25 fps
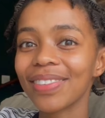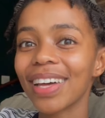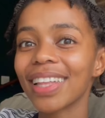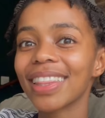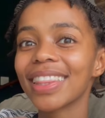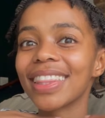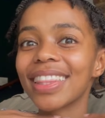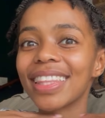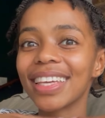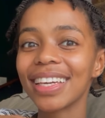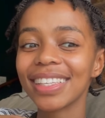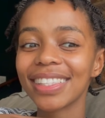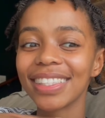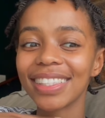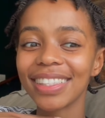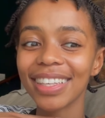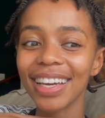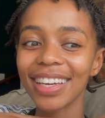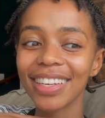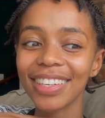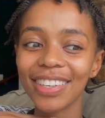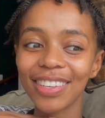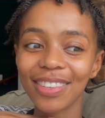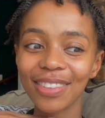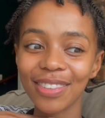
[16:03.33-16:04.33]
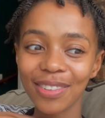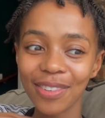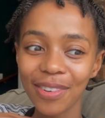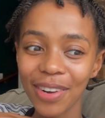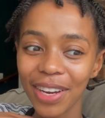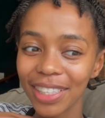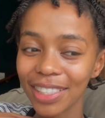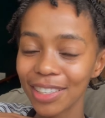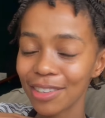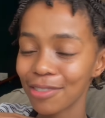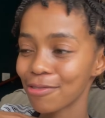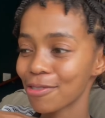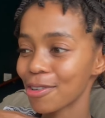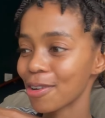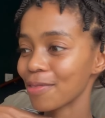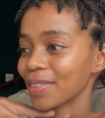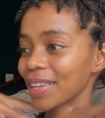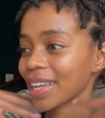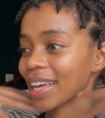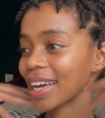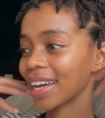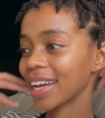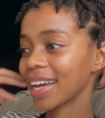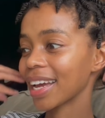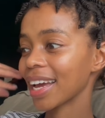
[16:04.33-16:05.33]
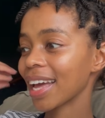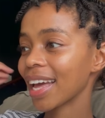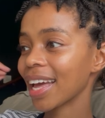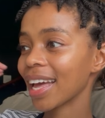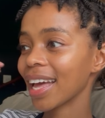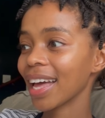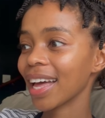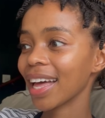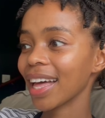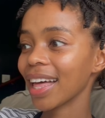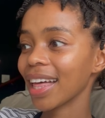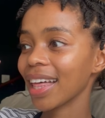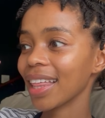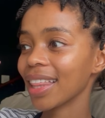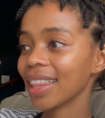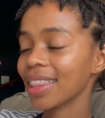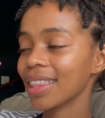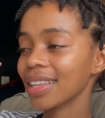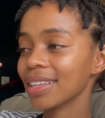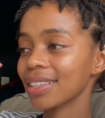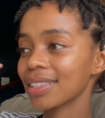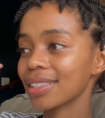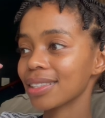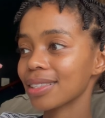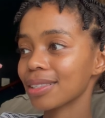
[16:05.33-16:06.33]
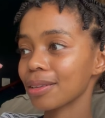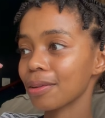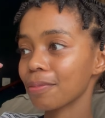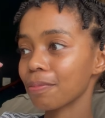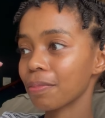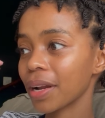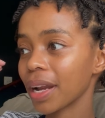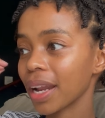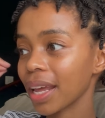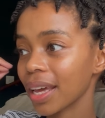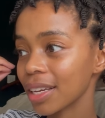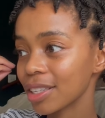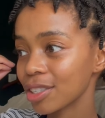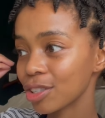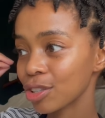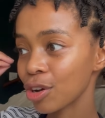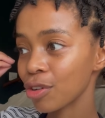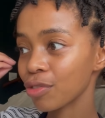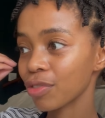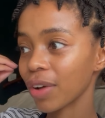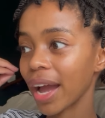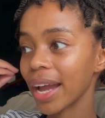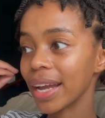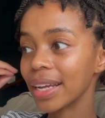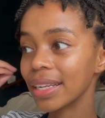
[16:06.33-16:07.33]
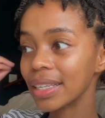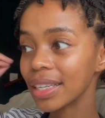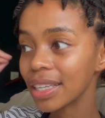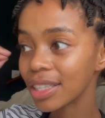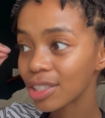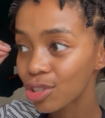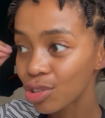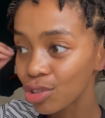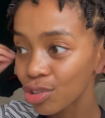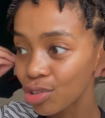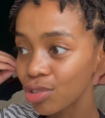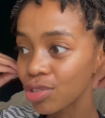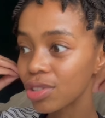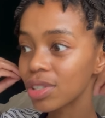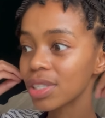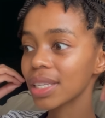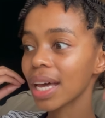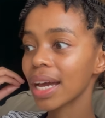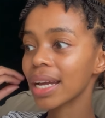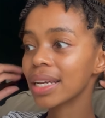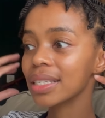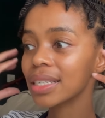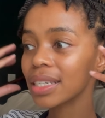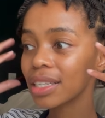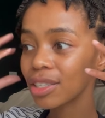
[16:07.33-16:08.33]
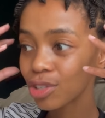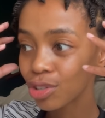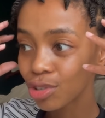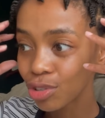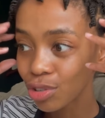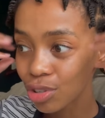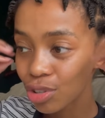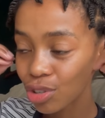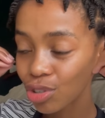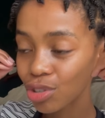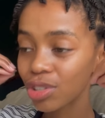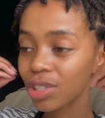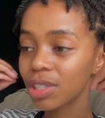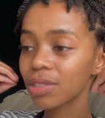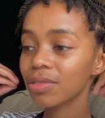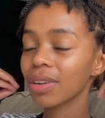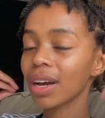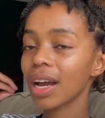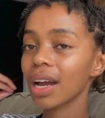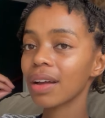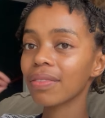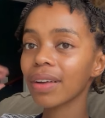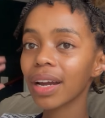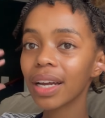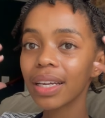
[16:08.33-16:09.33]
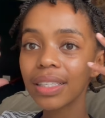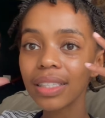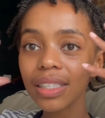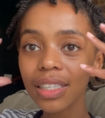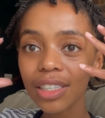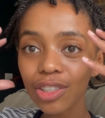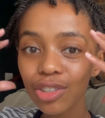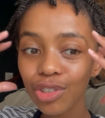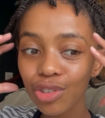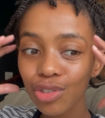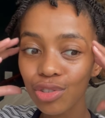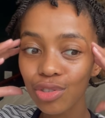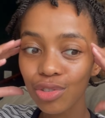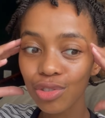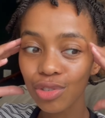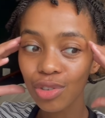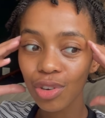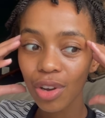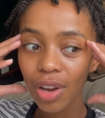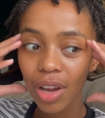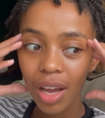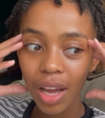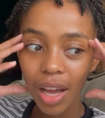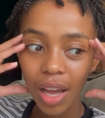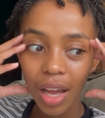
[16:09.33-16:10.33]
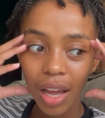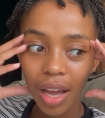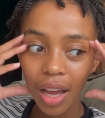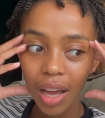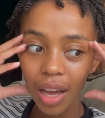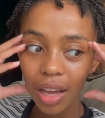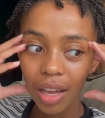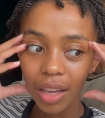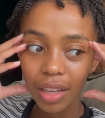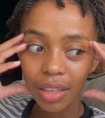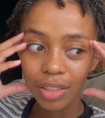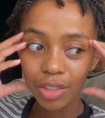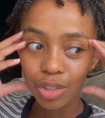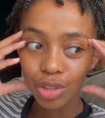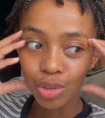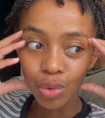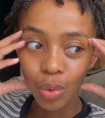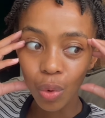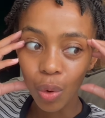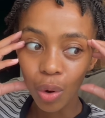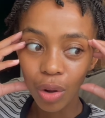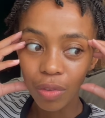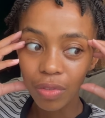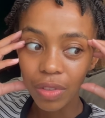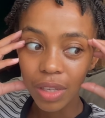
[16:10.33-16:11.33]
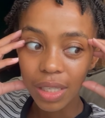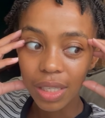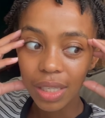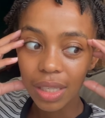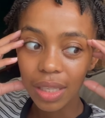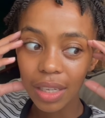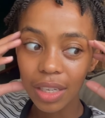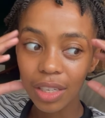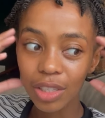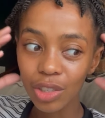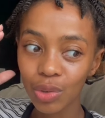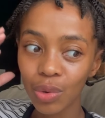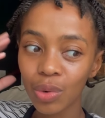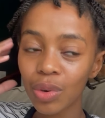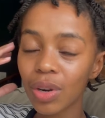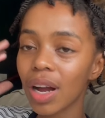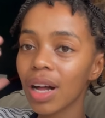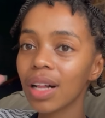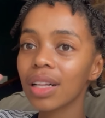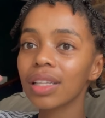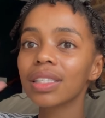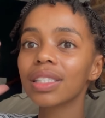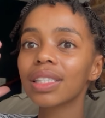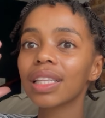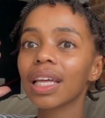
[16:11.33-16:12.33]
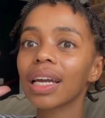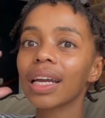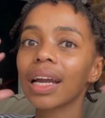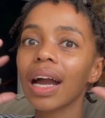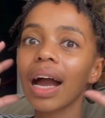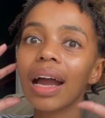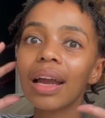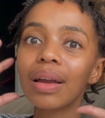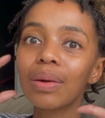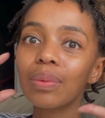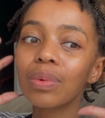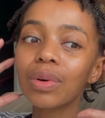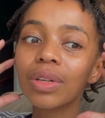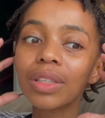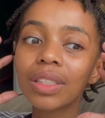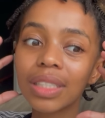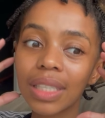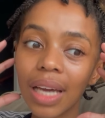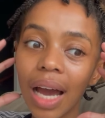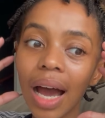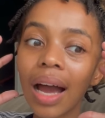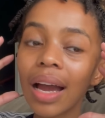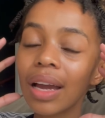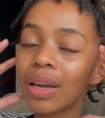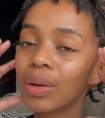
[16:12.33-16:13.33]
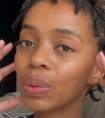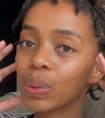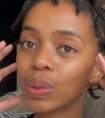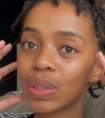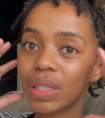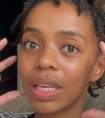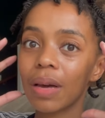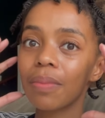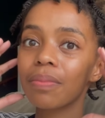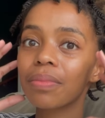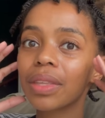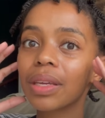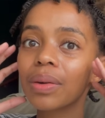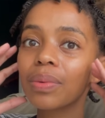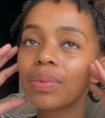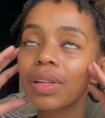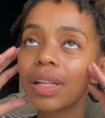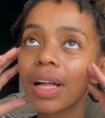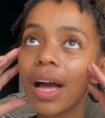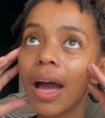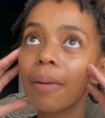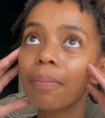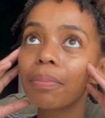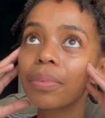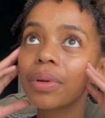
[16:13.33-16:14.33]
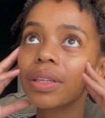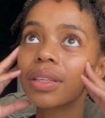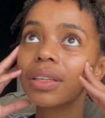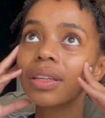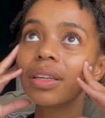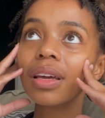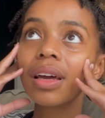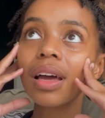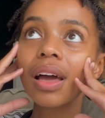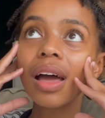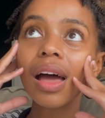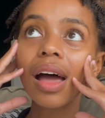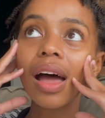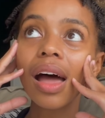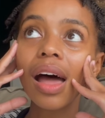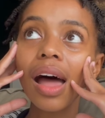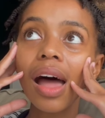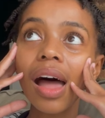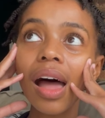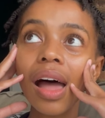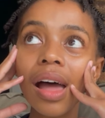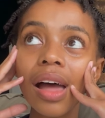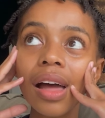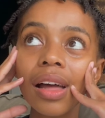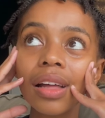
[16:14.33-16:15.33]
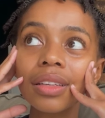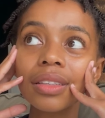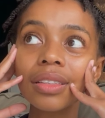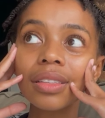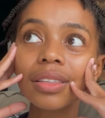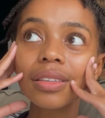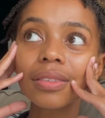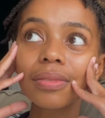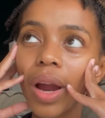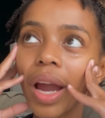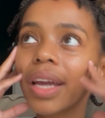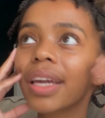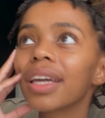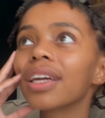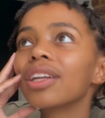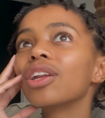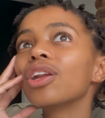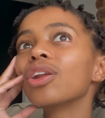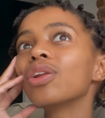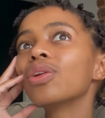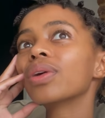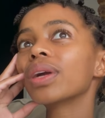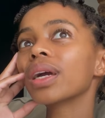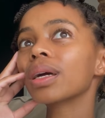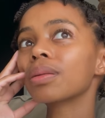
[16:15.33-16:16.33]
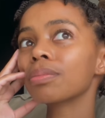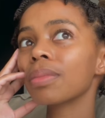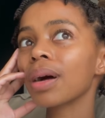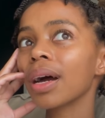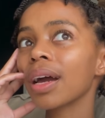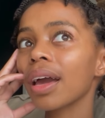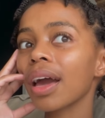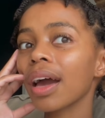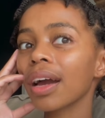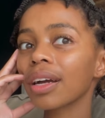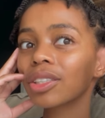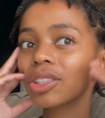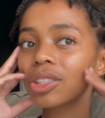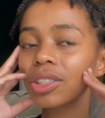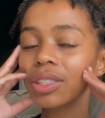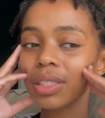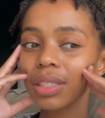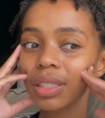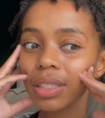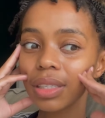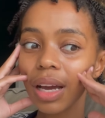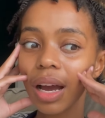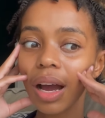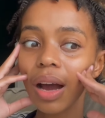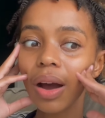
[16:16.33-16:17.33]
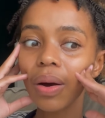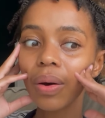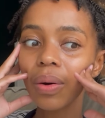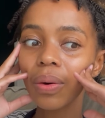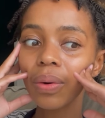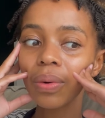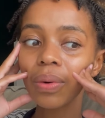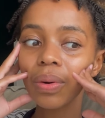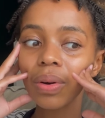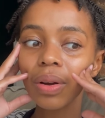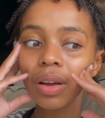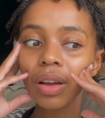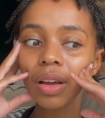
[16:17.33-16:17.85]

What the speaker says: that thinks it's under threat, from like this place of I need to do this to survive, I need to do all of these things or else like I will die or something will happen. And I can look at my actions now